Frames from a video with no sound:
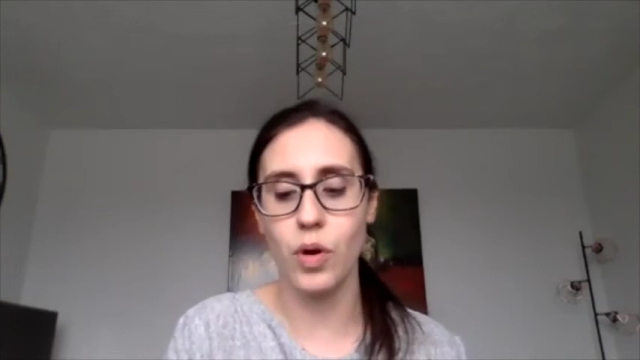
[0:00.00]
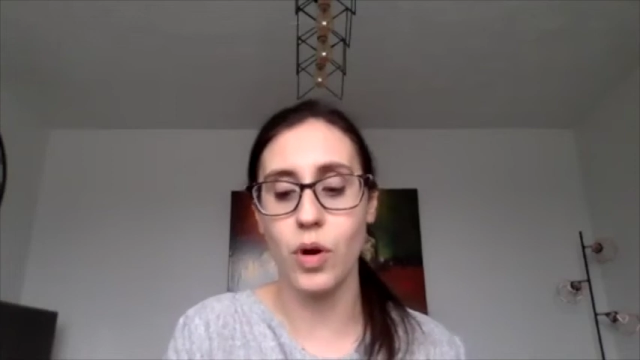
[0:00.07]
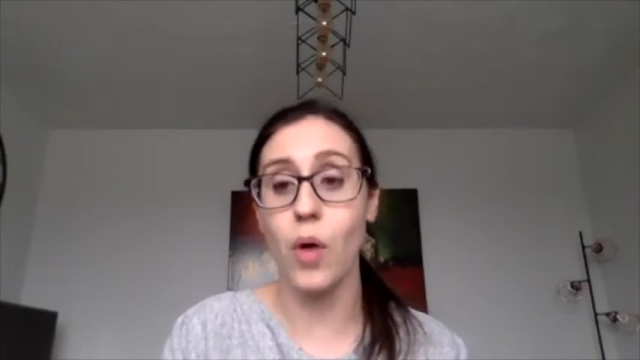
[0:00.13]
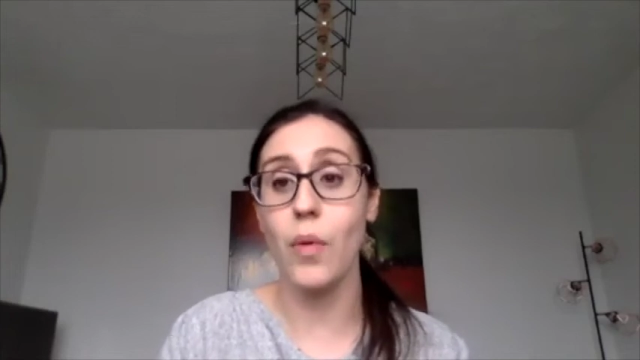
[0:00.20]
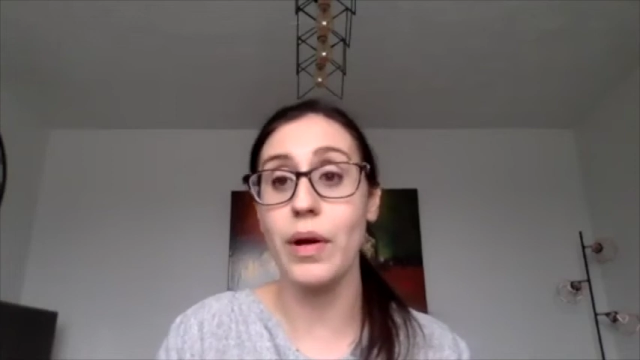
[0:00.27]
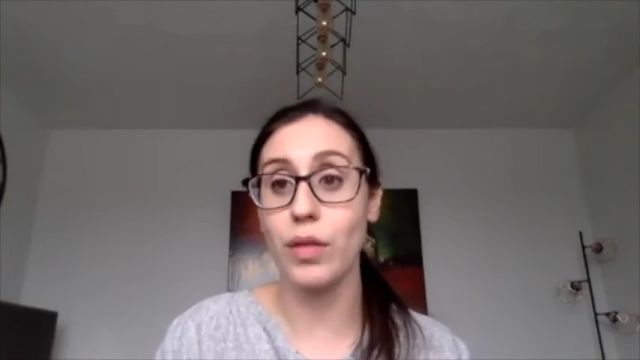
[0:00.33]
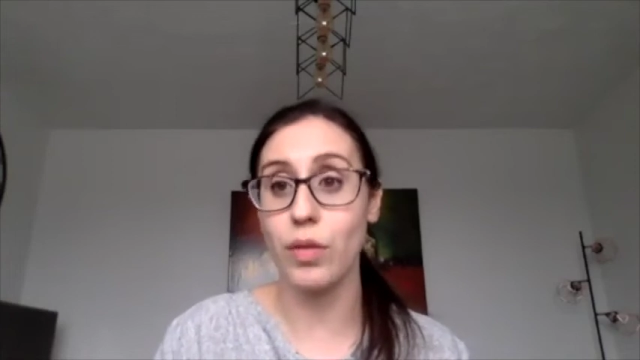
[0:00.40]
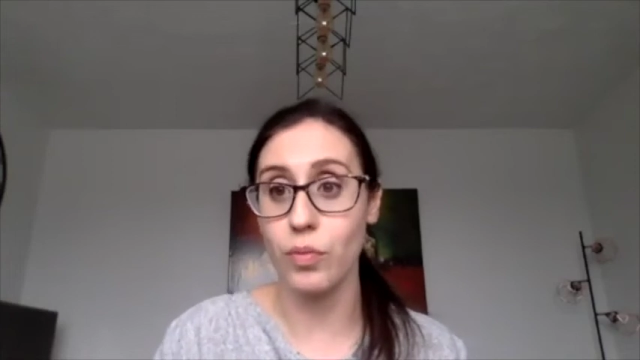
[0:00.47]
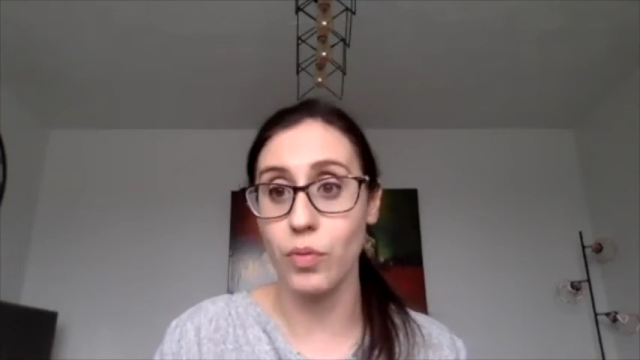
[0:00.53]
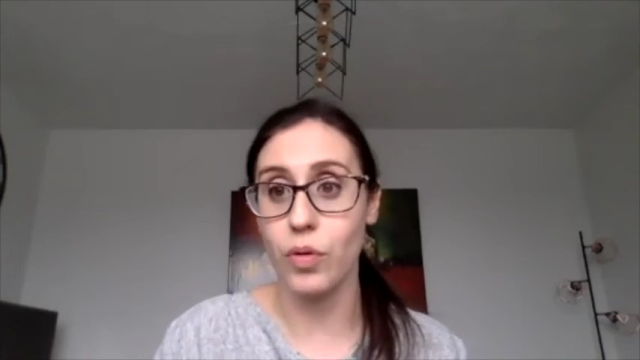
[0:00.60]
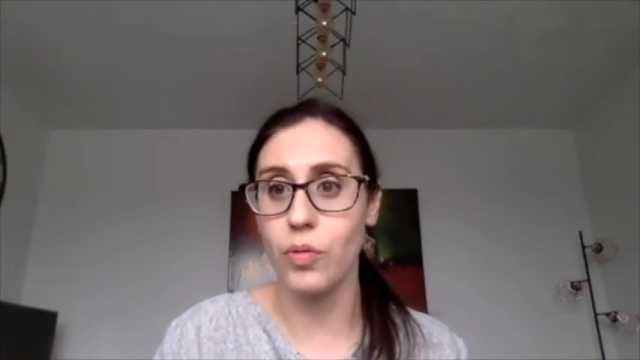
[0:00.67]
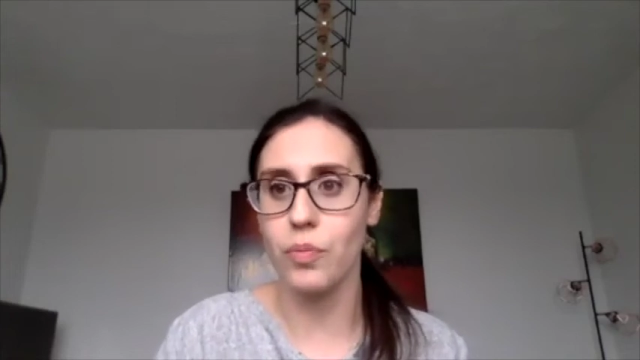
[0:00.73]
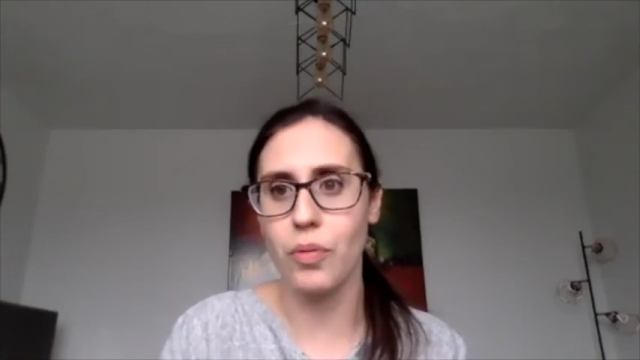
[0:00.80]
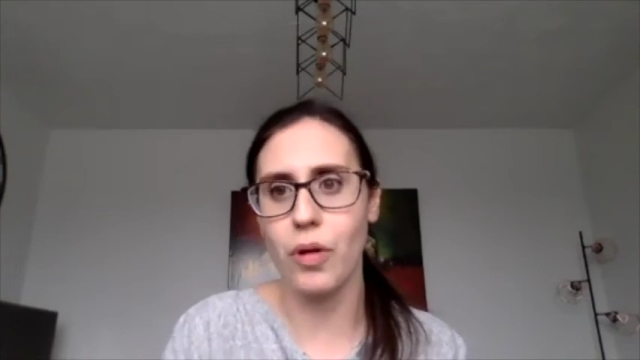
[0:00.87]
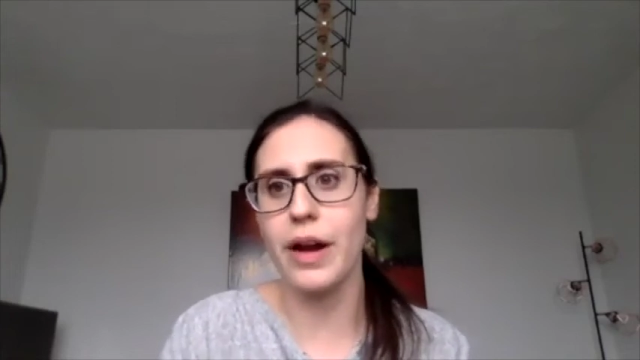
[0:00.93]
going
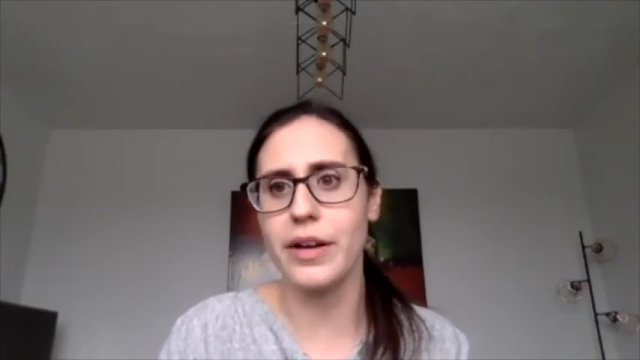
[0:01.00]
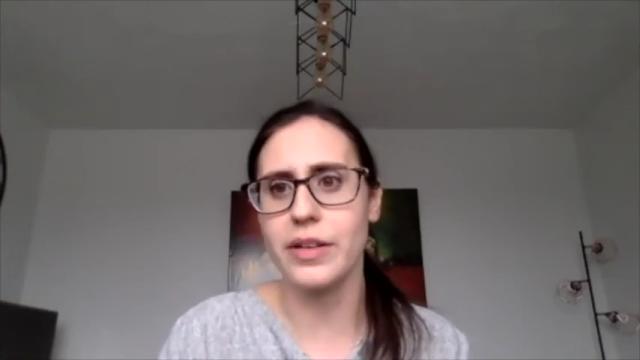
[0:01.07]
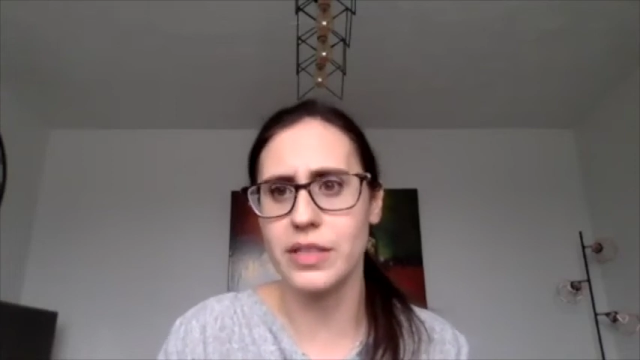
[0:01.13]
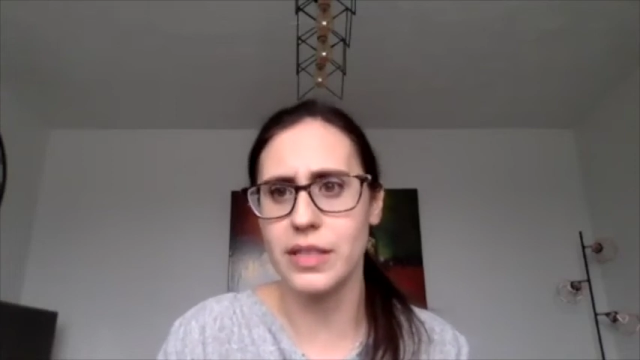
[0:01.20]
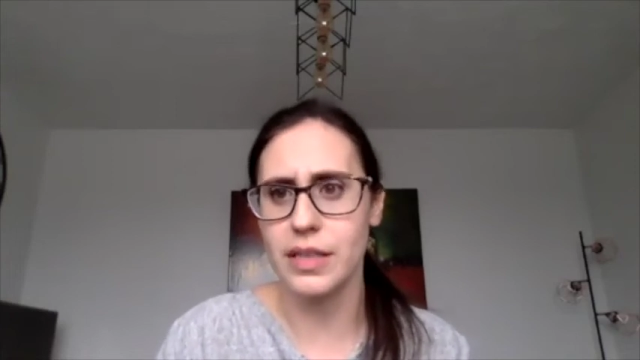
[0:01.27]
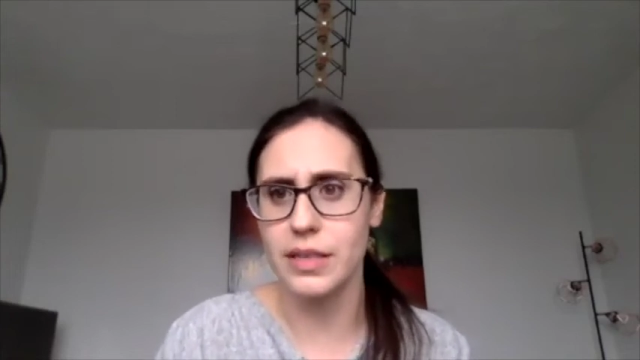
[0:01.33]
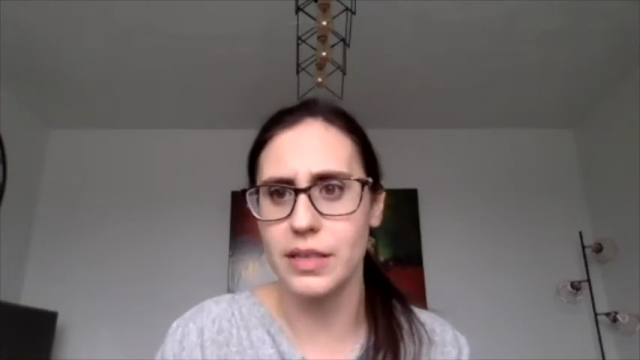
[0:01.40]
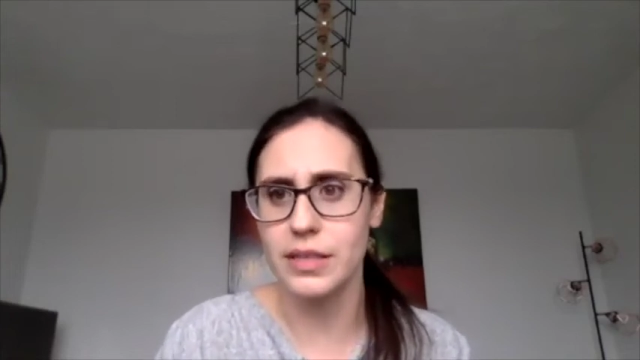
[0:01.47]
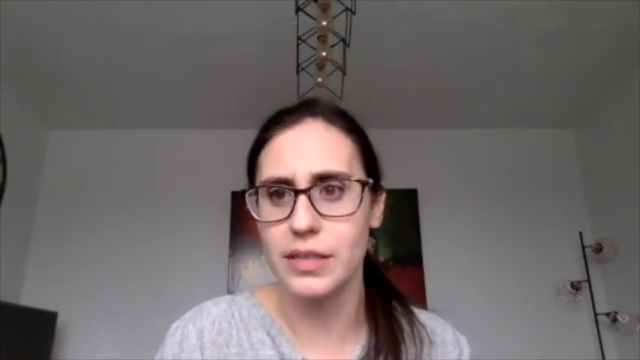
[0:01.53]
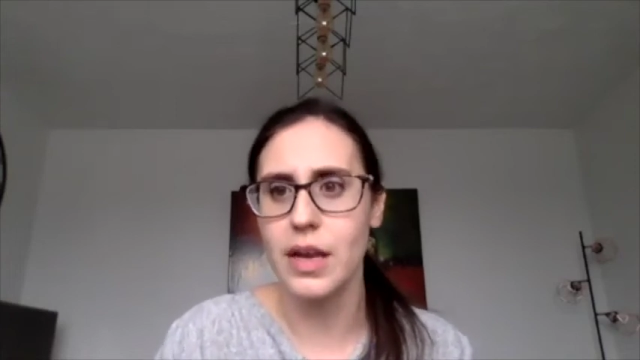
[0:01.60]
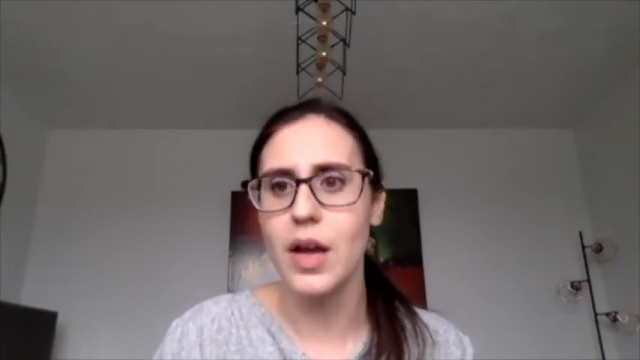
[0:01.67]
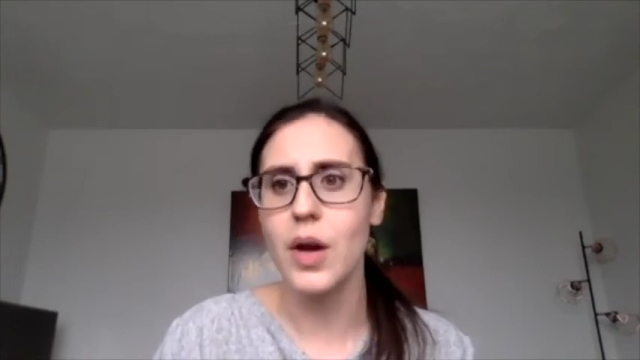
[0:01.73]
through prior to this